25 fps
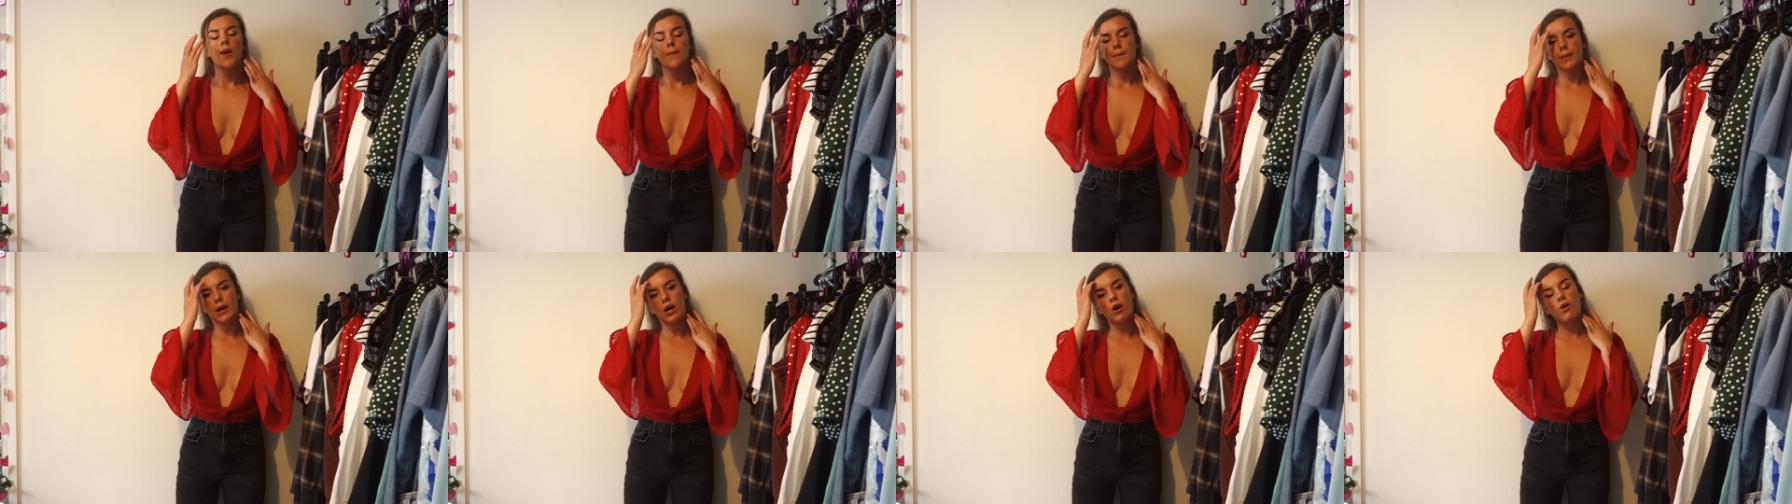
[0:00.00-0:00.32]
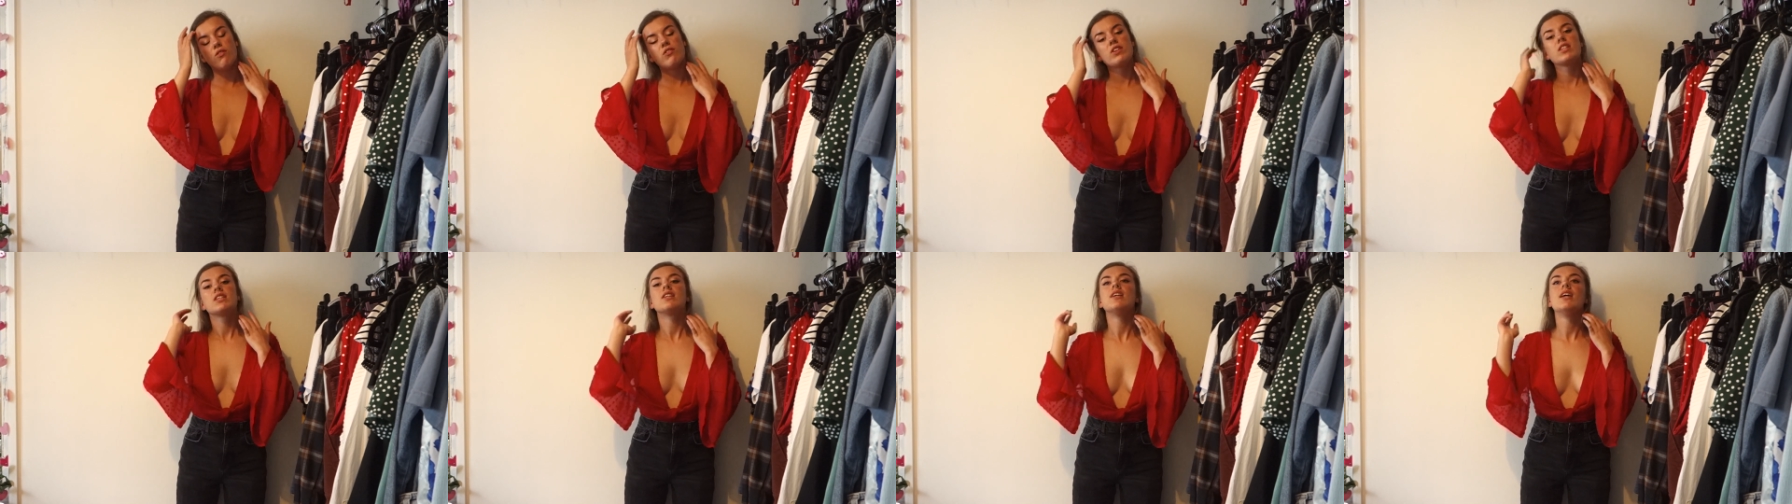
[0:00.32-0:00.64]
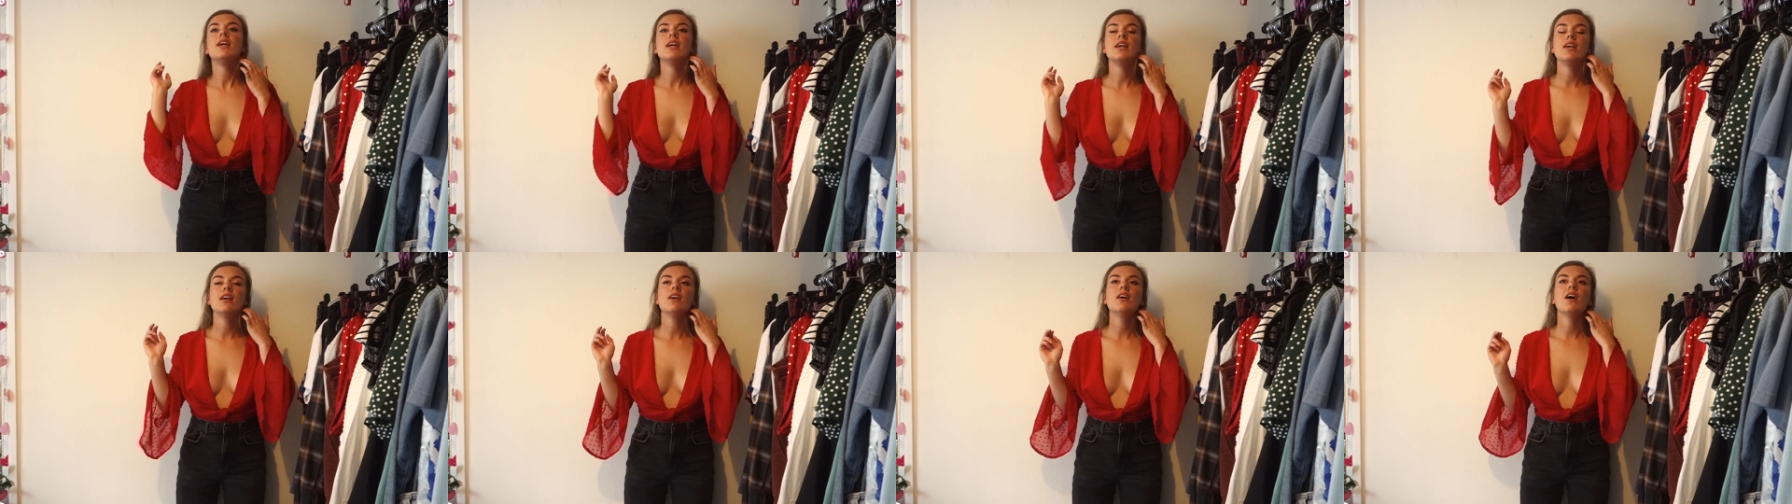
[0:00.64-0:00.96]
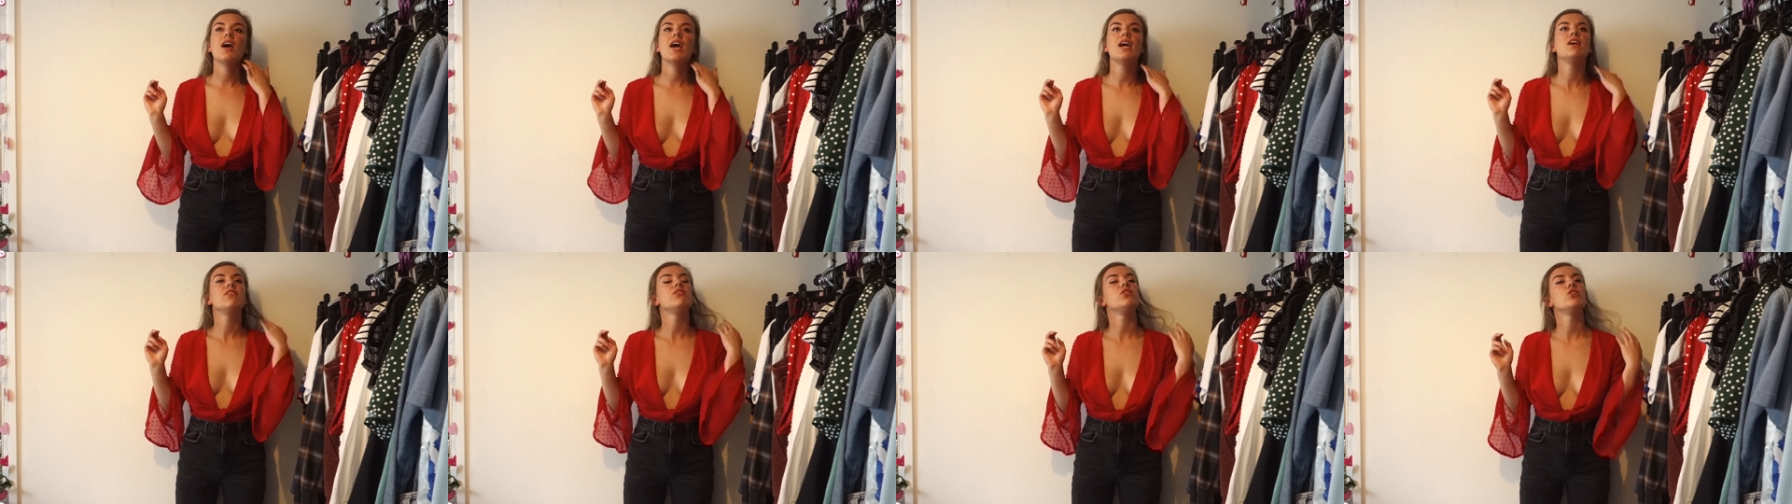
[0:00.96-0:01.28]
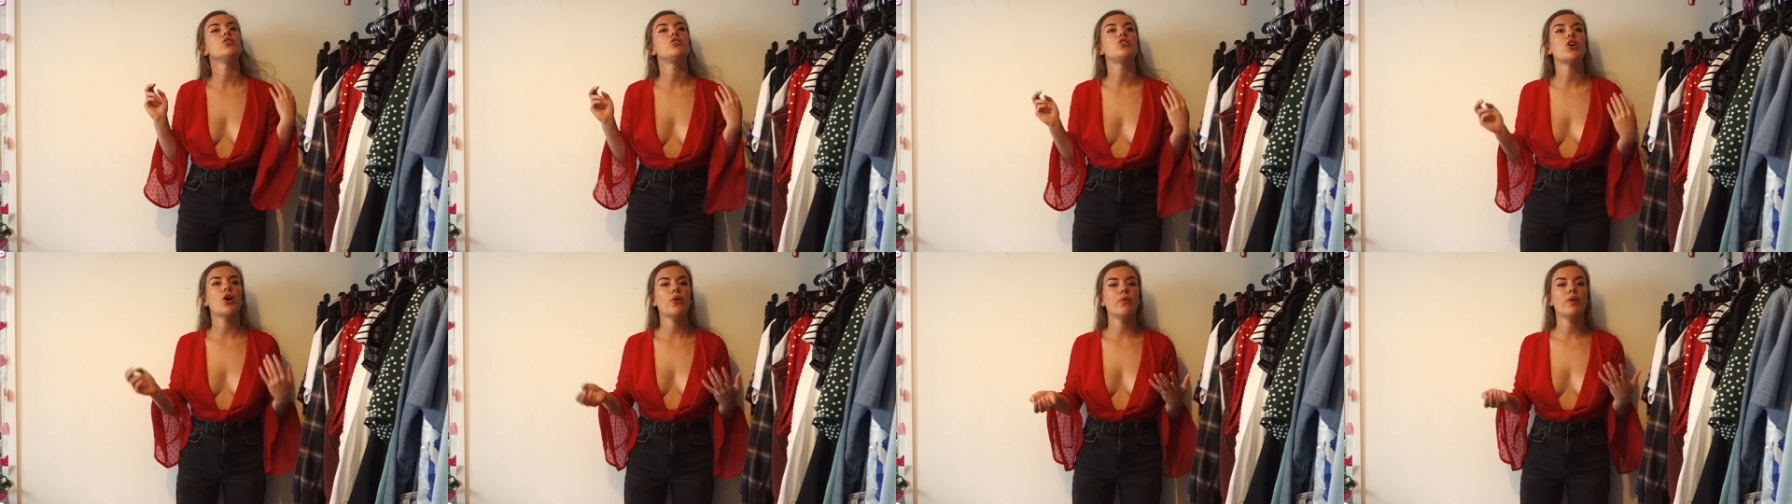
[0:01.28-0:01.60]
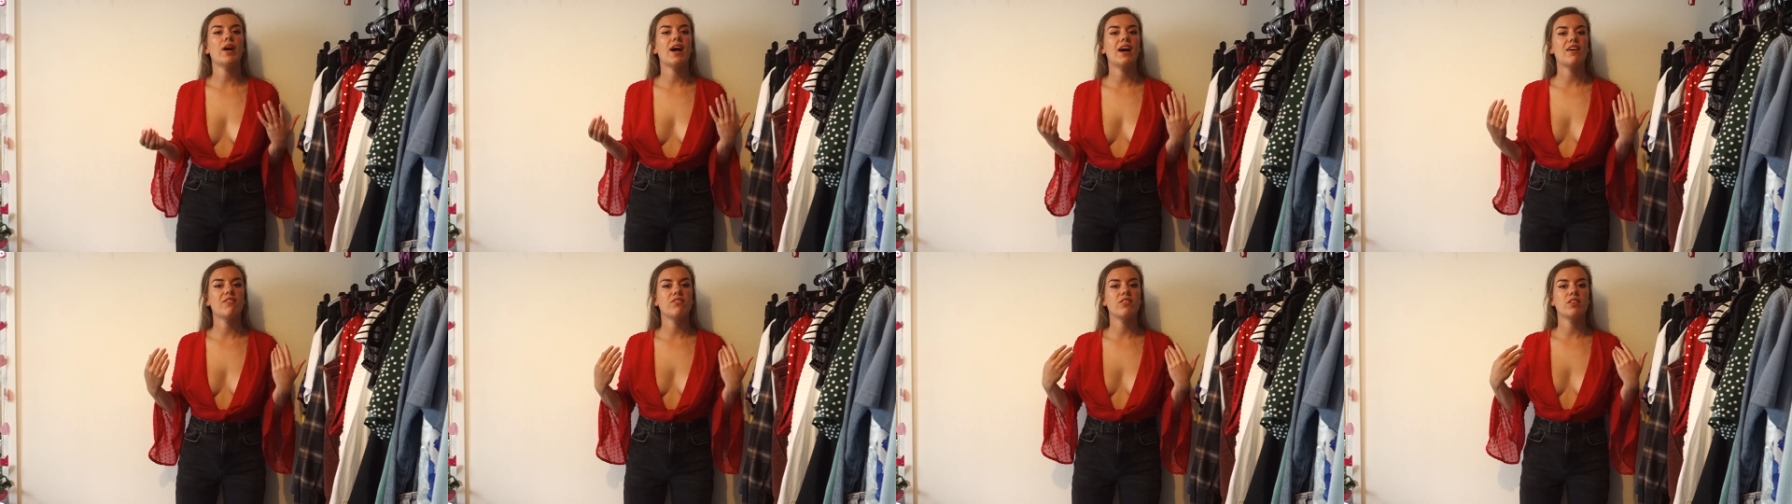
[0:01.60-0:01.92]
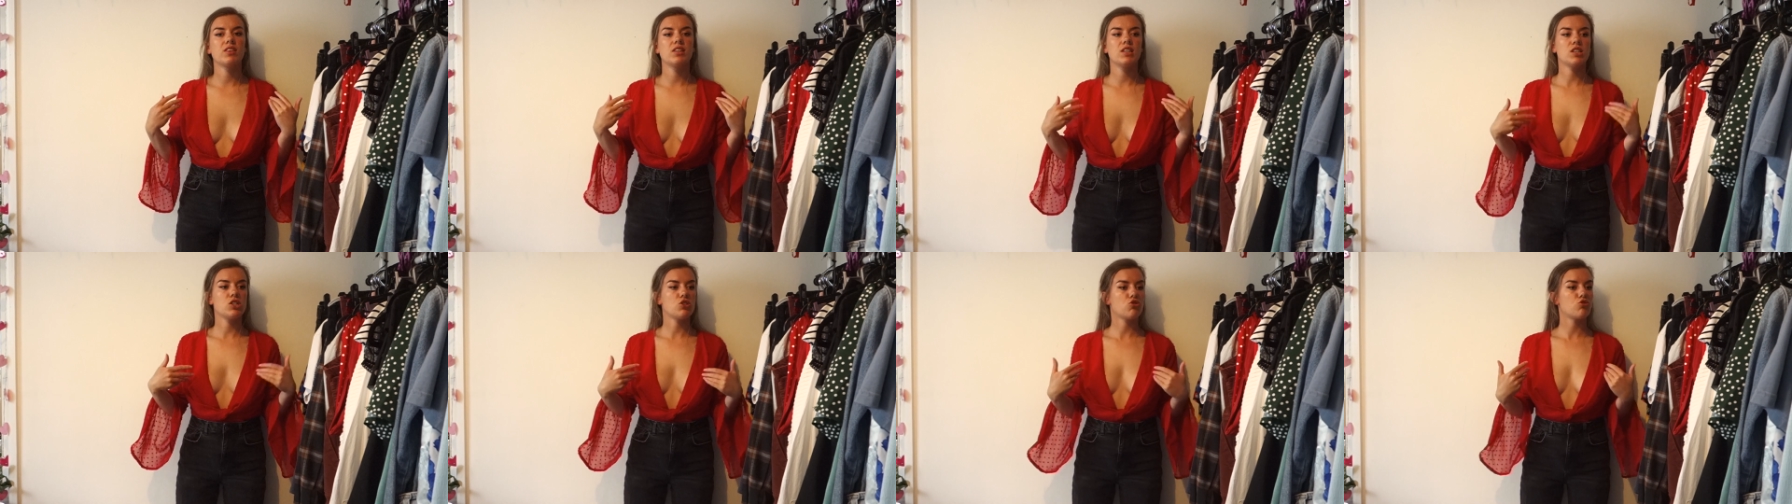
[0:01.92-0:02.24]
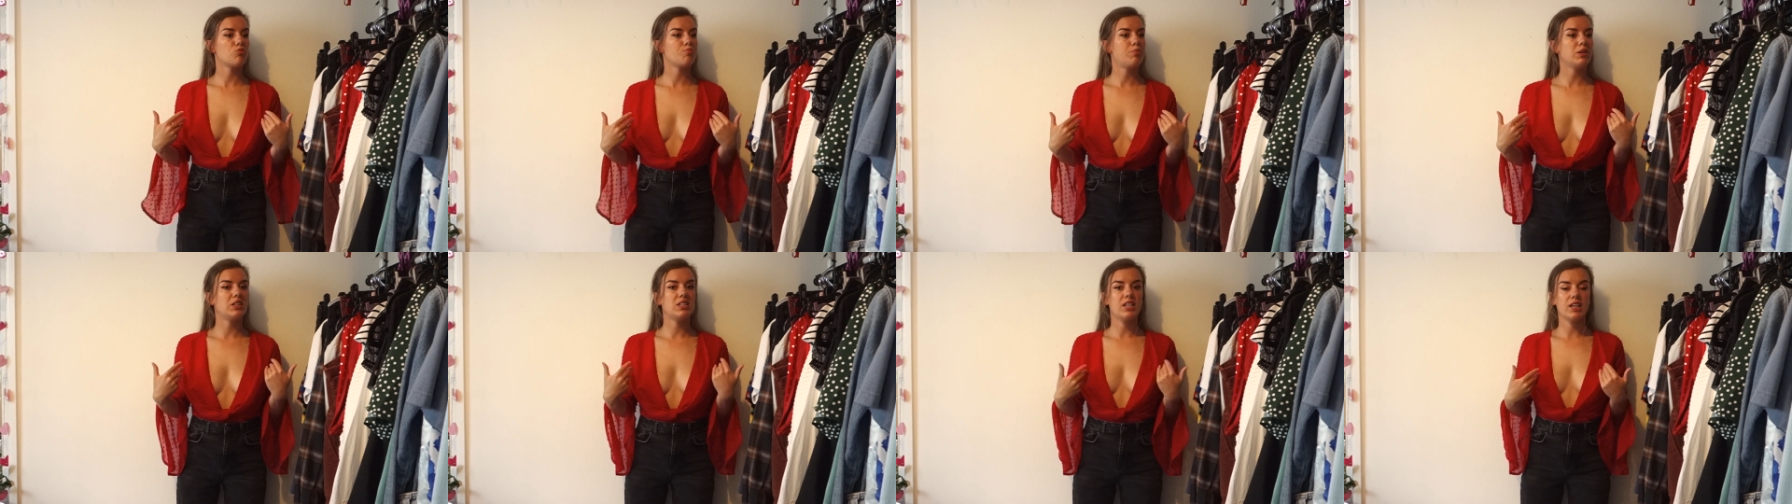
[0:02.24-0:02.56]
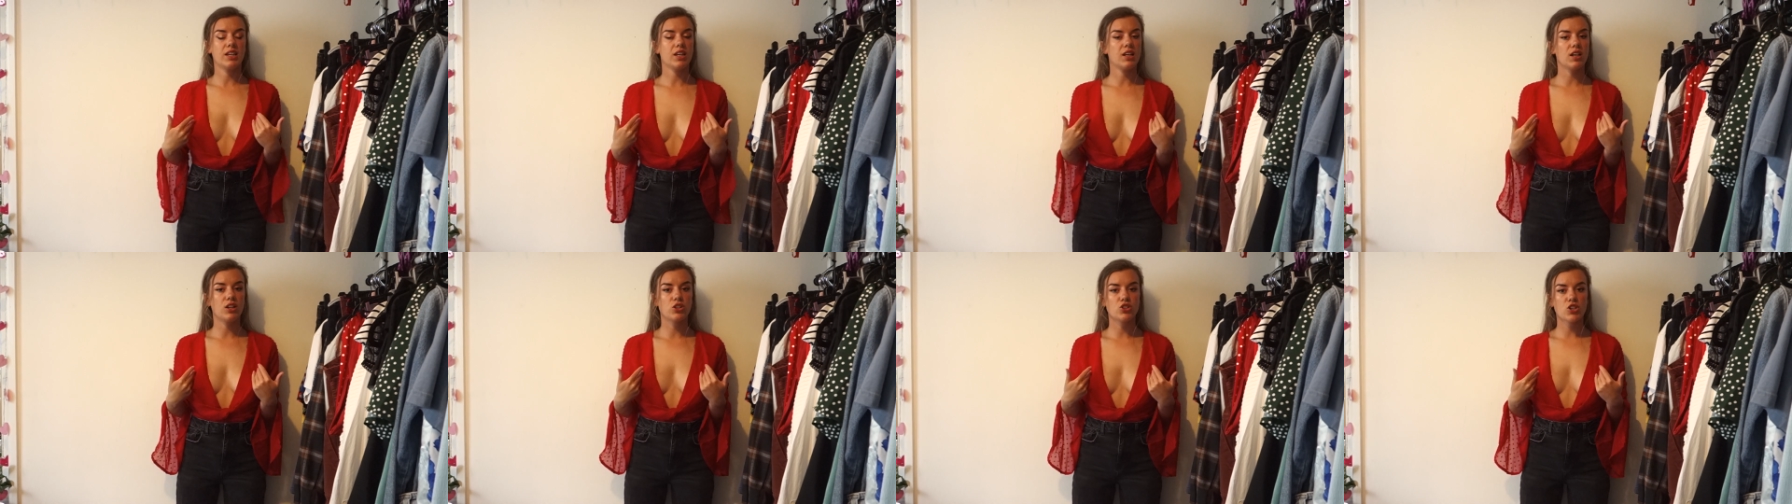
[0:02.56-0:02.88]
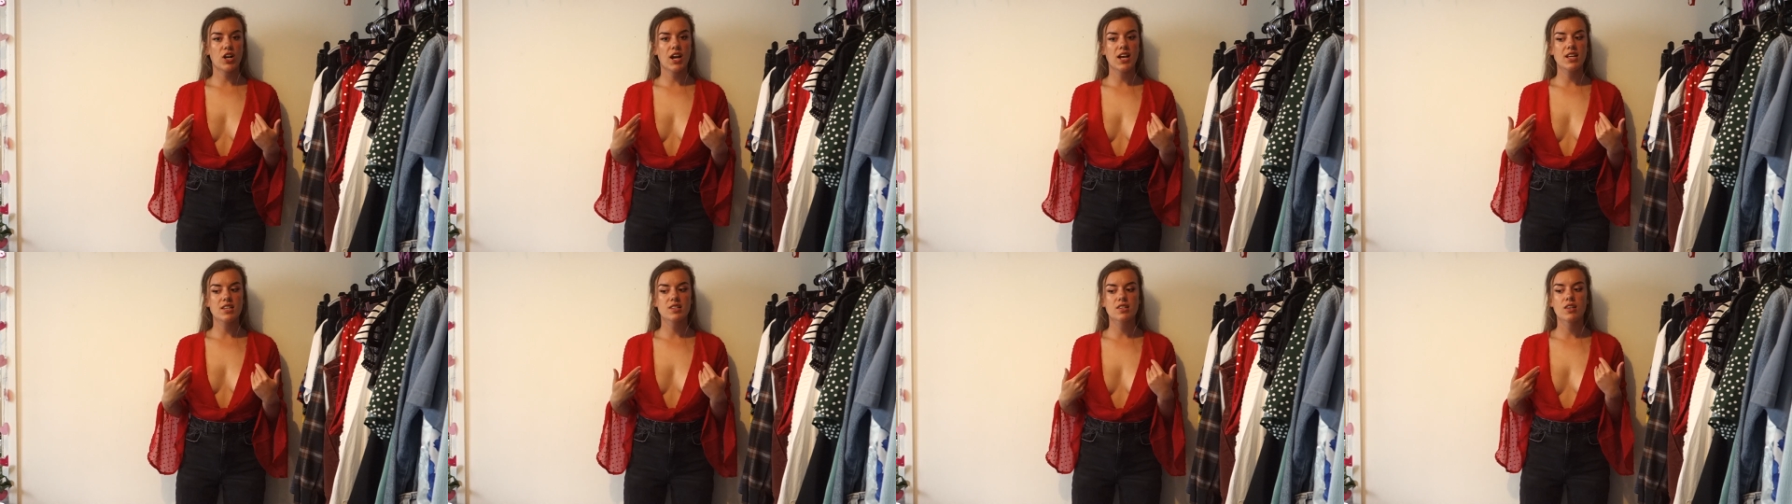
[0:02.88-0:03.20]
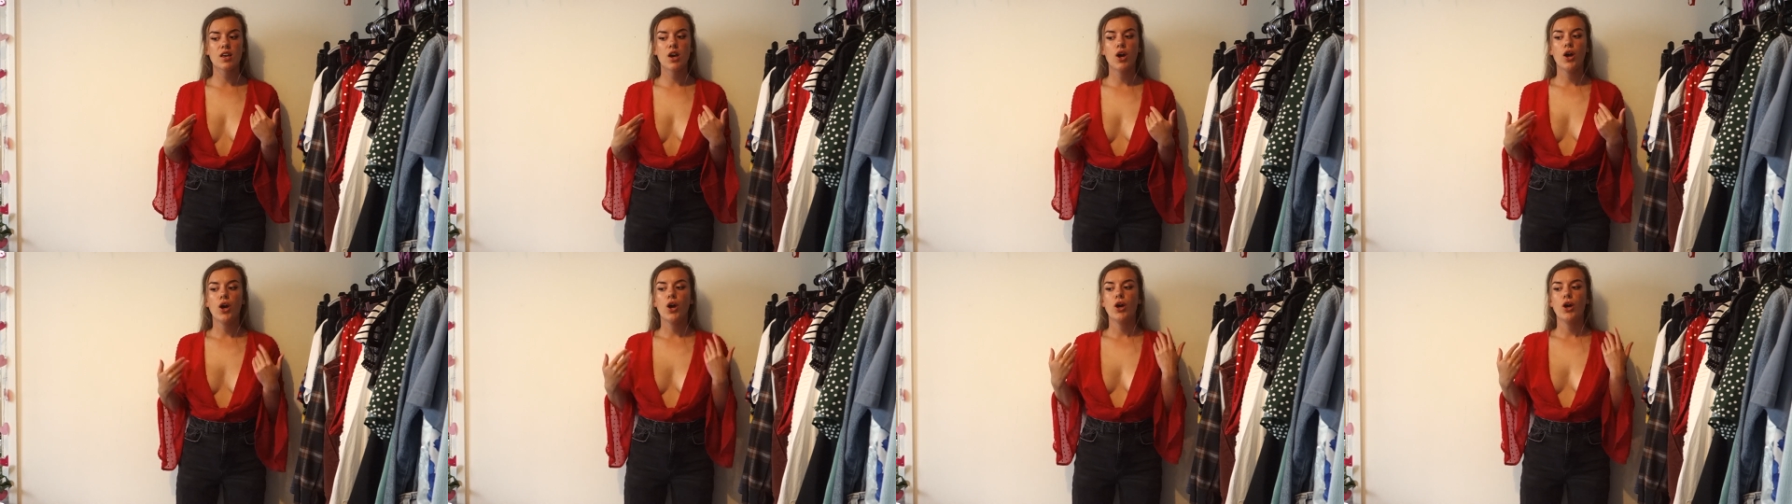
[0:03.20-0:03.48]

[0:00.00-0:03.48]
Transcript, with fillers: But obviously if you don't have this particular dress,